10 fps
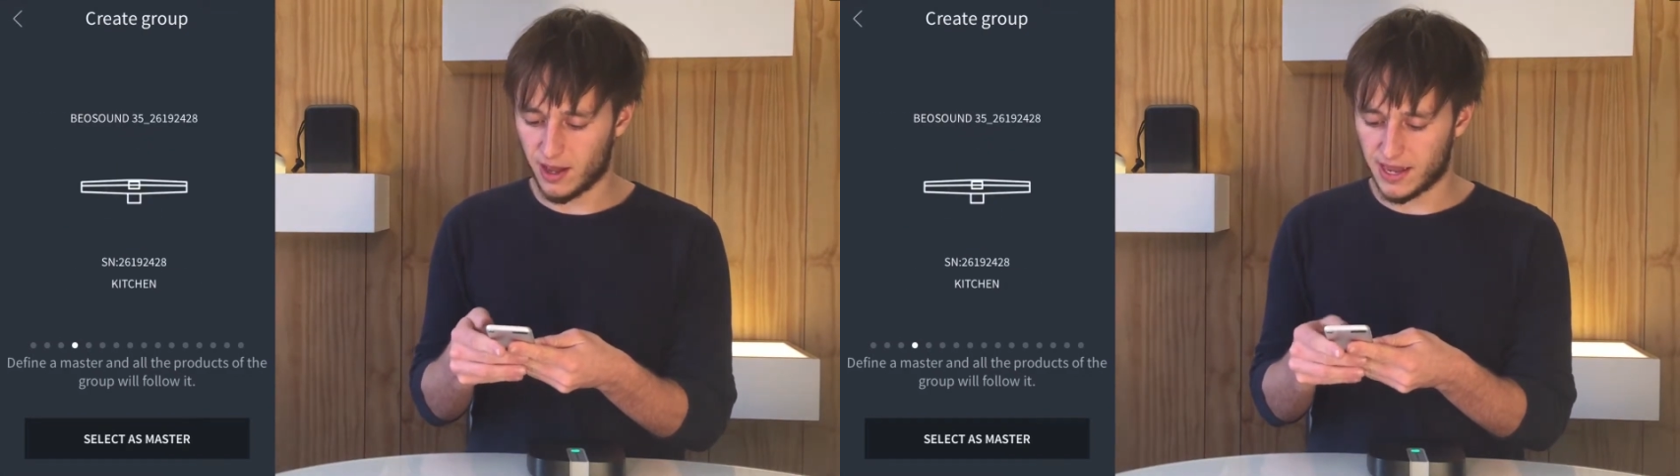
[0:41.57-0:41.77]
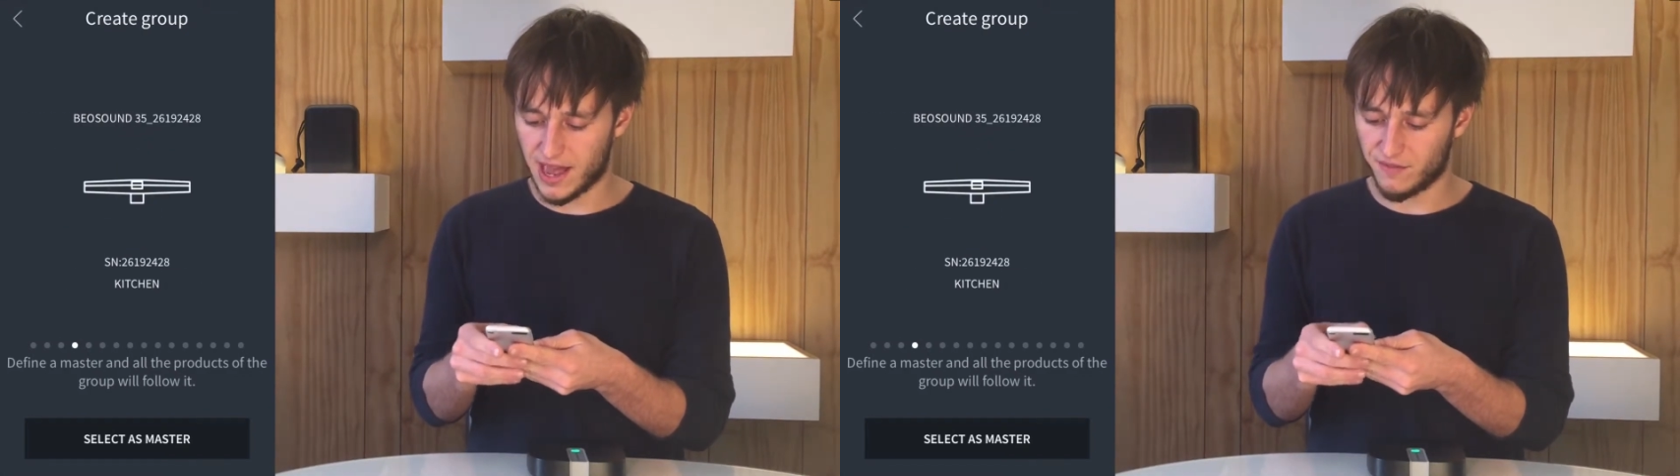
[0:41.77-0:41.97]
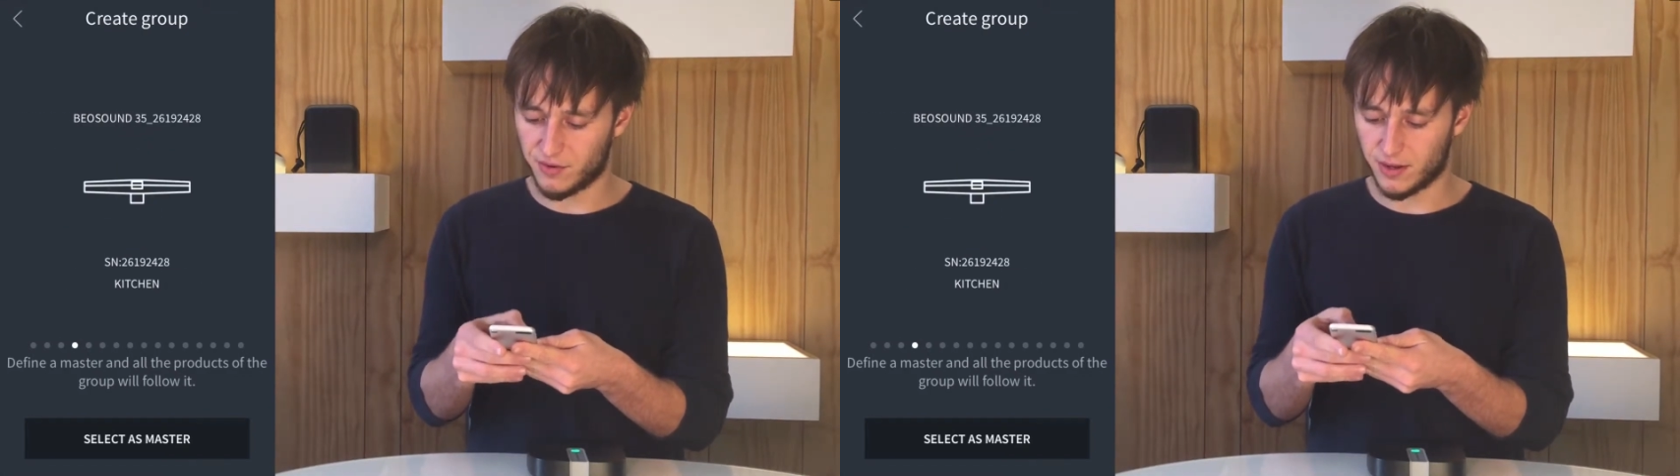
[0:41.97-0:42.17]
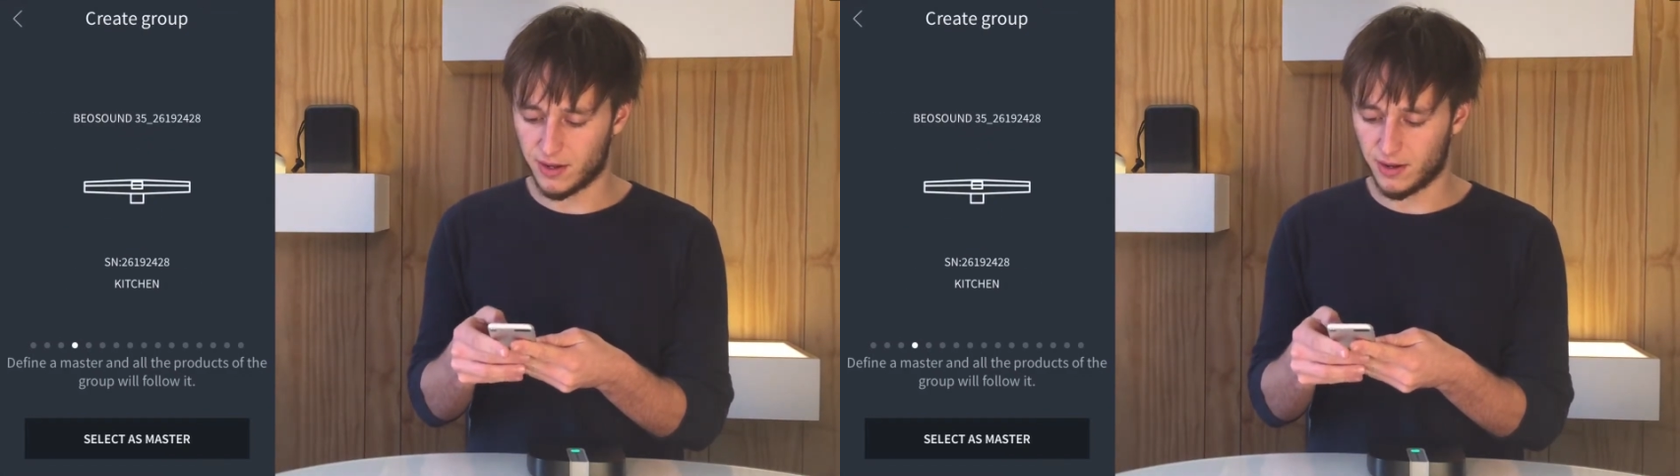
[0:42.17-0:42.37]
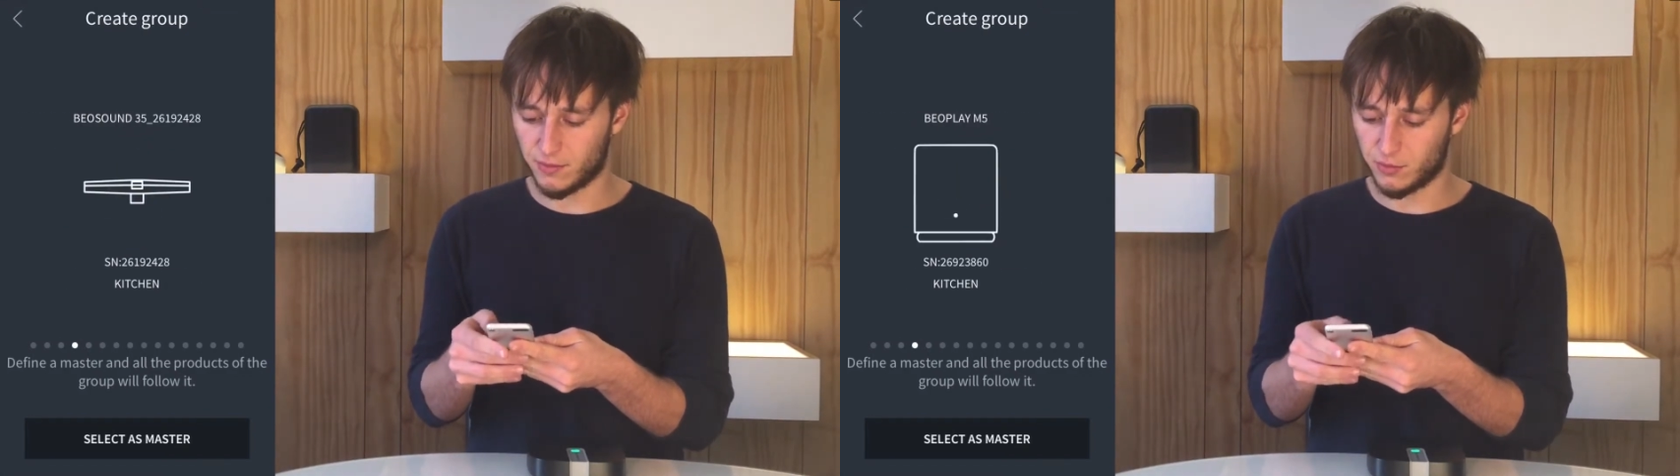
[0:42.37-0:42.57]
I have
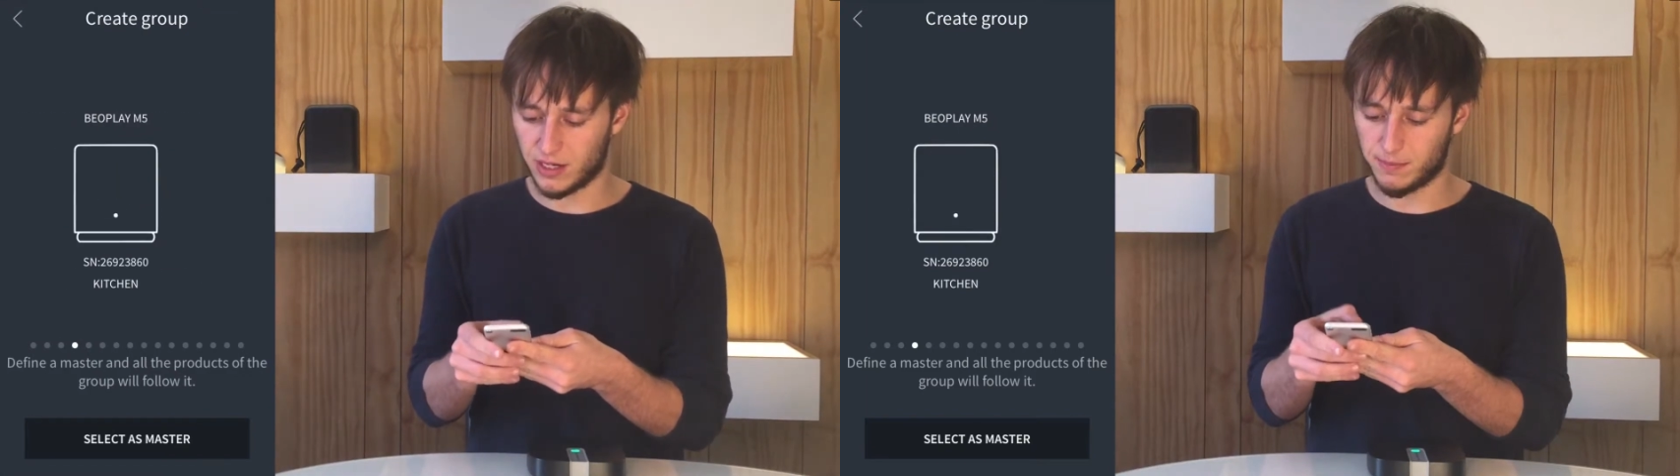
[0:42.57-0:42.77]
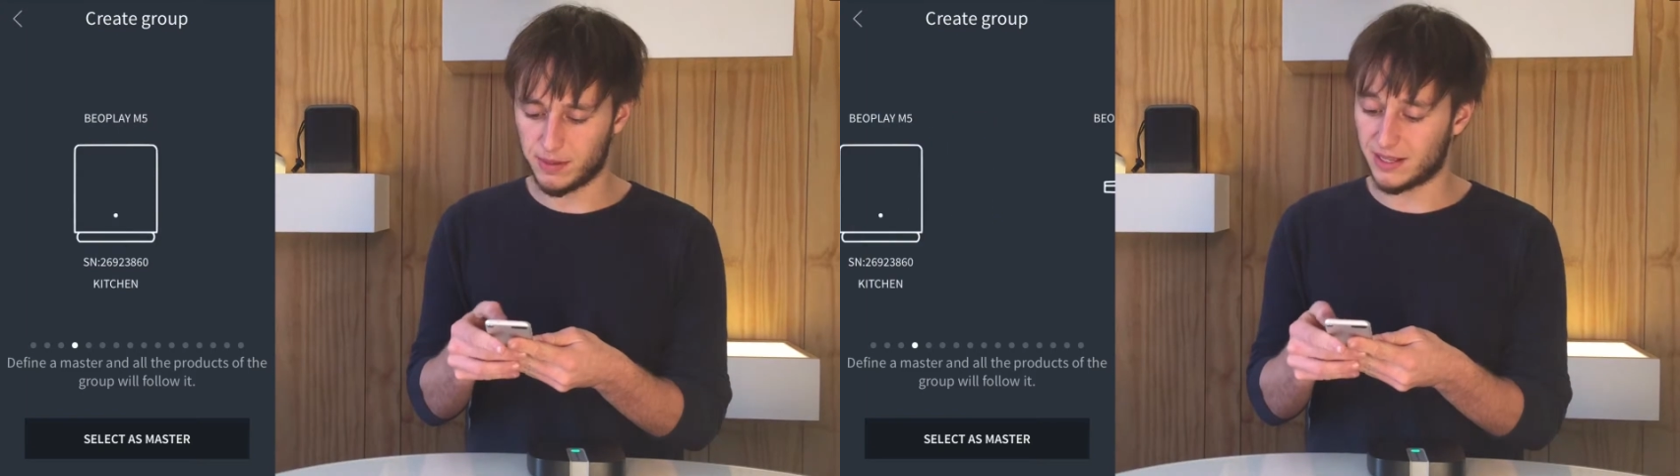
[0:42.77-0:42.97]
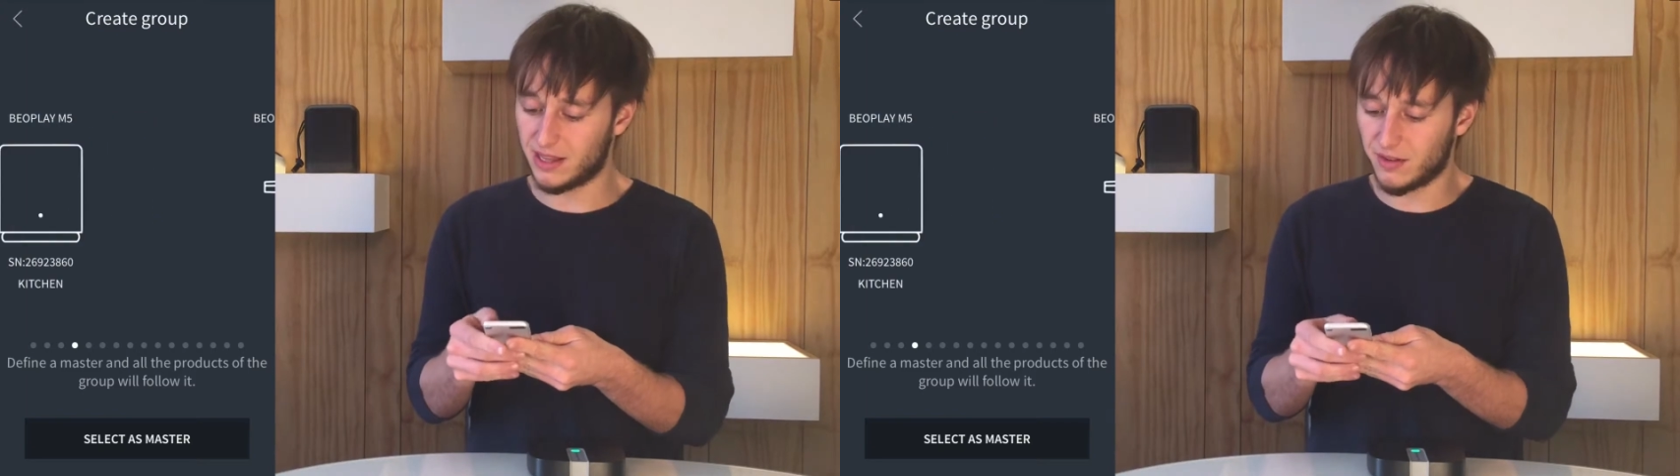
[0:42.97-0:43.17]
a really big